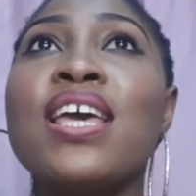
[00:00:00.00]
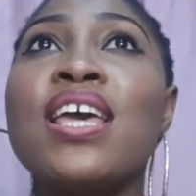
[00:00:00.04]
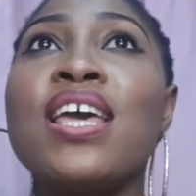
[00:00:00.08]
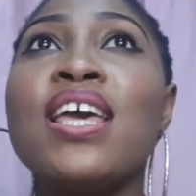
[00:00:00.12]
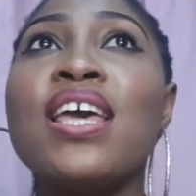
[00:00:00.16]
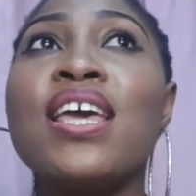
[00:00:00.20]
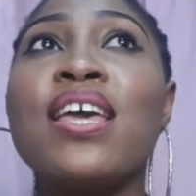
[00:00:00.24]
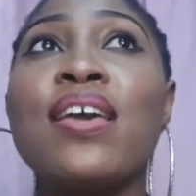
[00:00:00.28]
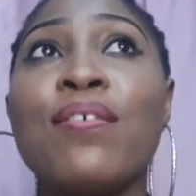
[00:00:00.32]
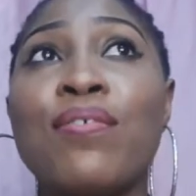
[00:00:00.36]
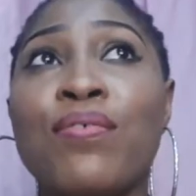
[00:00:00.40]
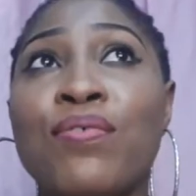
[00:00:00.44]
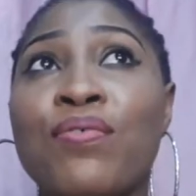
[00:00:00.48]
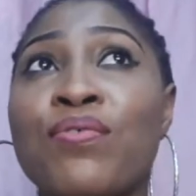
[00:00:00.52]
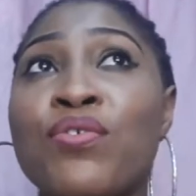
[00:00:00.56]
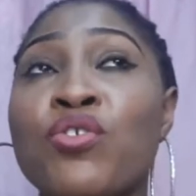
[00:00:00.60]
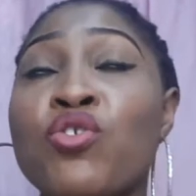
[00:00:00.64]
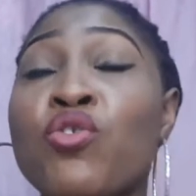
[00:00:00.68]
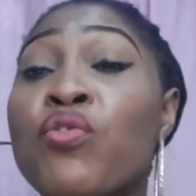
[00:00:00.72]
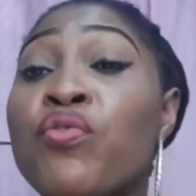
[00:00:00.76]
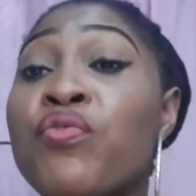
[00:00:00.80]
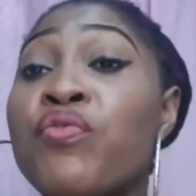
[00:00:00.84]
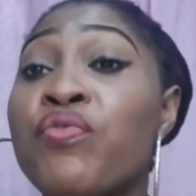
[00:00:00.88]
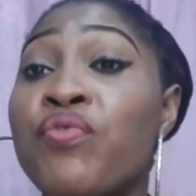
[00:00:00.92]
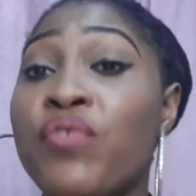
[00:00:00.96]
if
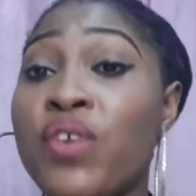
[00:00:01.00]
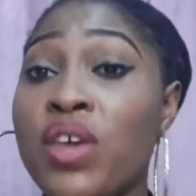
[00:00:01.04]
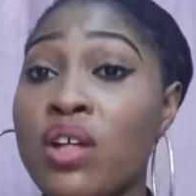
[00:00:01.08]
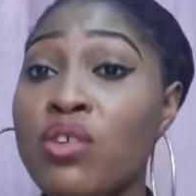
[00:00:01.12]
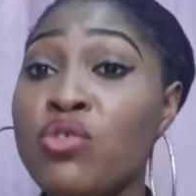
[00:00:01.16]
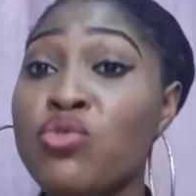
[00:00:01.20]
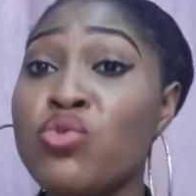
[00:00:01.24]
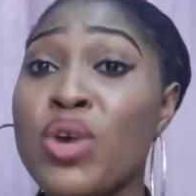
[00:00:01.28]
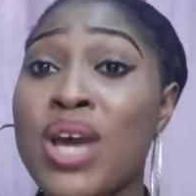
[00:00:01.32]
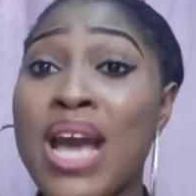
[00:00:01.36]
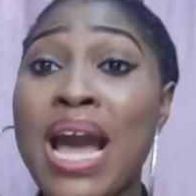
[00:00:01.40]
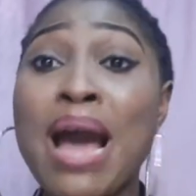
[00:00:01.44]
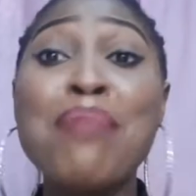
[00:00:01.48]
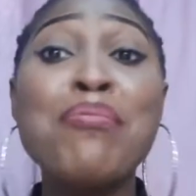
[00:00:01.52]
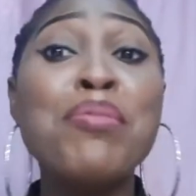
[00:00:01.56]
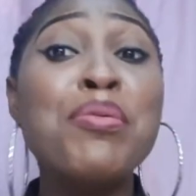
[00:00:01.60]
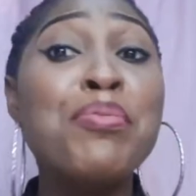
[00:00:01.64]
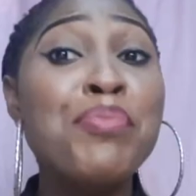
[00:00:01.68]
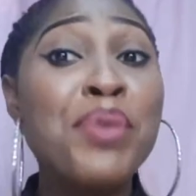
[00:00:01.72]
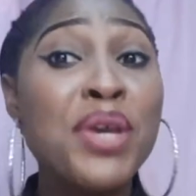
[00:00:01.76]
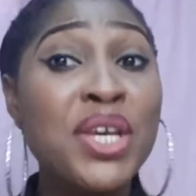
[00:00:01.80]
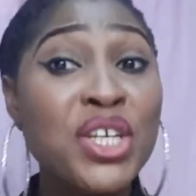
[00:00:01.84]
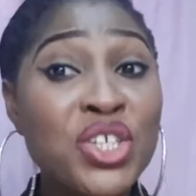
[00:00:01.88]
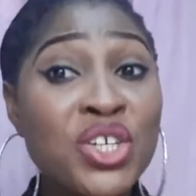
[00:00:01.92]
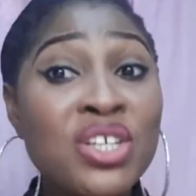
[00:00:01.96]
you feel you can be
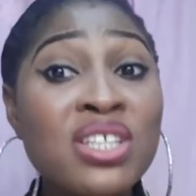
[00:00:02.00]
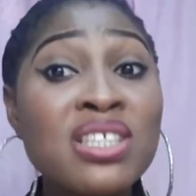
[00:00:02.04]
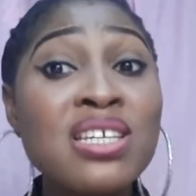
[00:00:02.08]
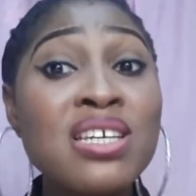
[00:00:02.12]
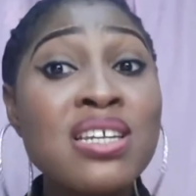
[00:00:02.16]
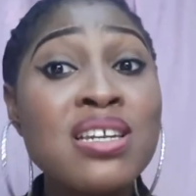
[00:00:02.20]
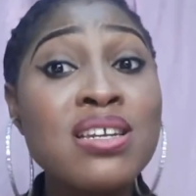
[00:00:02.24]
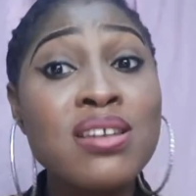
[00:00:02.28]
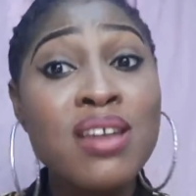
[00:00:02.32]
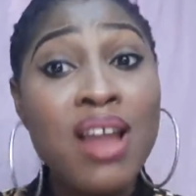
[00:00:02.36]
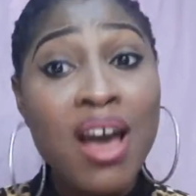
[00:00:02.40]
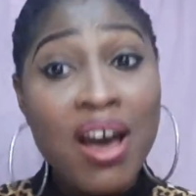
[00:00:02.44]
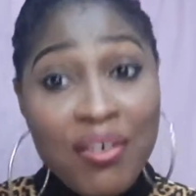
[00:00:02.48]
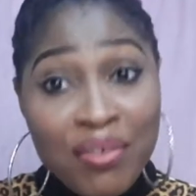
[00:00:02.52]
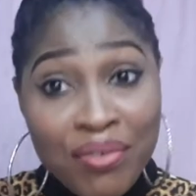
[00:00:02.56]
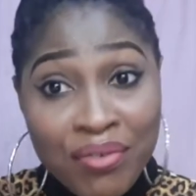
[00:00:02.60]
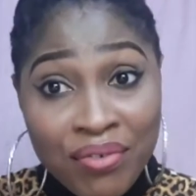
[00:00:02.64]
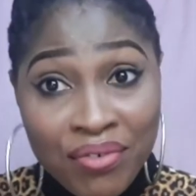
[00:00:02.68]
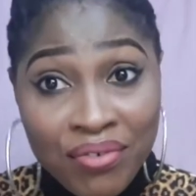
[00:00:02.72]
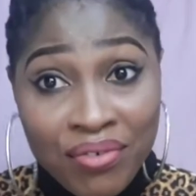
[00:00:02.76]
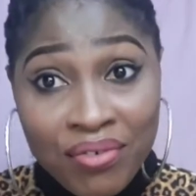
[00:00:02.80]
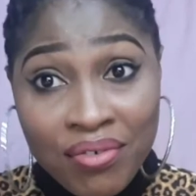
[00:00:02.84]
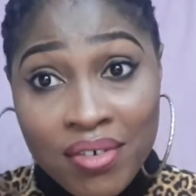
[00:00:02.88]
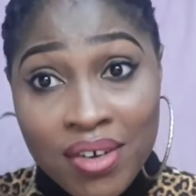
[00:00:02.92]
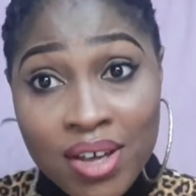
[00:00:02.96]
patient enough
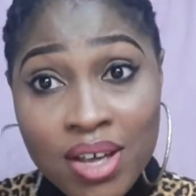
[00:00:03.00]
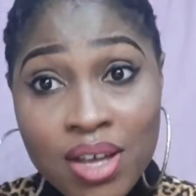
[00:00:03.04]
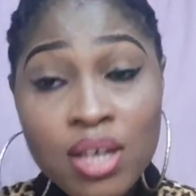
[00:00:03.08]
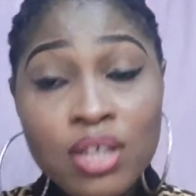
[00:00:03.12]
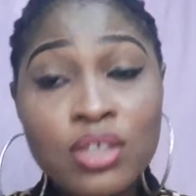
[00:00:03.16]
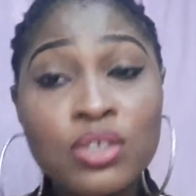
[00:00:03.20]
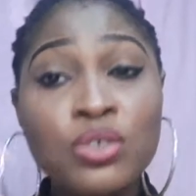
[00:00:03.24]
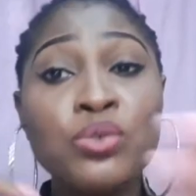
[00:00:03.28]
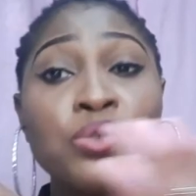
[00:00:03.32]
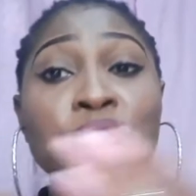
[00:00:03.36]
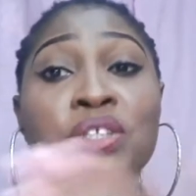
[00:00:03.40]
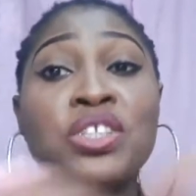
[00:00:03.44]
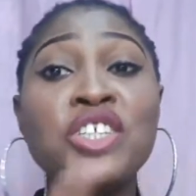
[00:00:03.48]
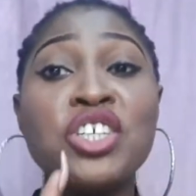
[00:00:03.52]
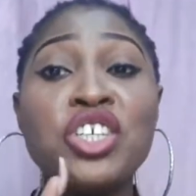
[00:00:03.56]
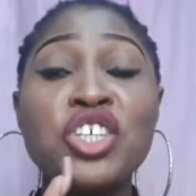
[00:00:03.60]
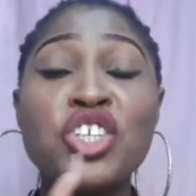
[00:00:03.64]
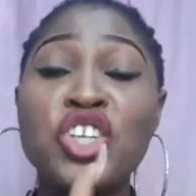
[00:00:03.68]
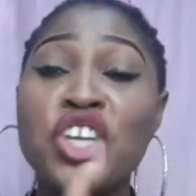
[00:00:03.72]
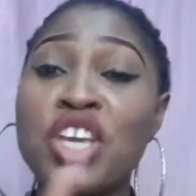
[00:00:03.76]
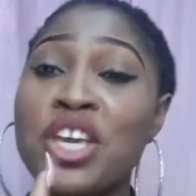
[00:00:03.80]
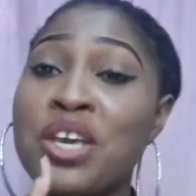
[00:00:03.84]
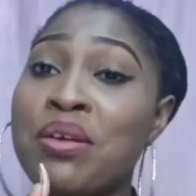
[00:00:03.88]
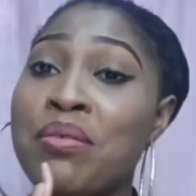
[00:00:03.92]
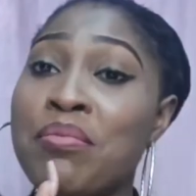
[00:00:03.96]
to teach
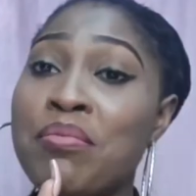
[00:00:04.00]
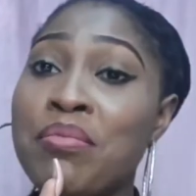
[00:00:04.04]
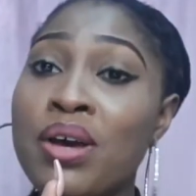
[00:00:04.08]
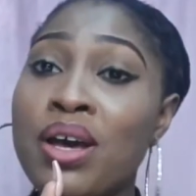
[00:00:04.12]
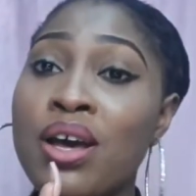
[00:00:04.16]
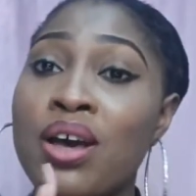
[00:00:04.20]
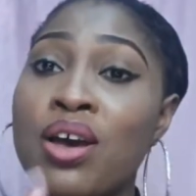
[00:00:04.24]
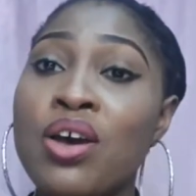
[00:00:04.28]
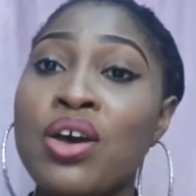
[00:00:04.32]
him,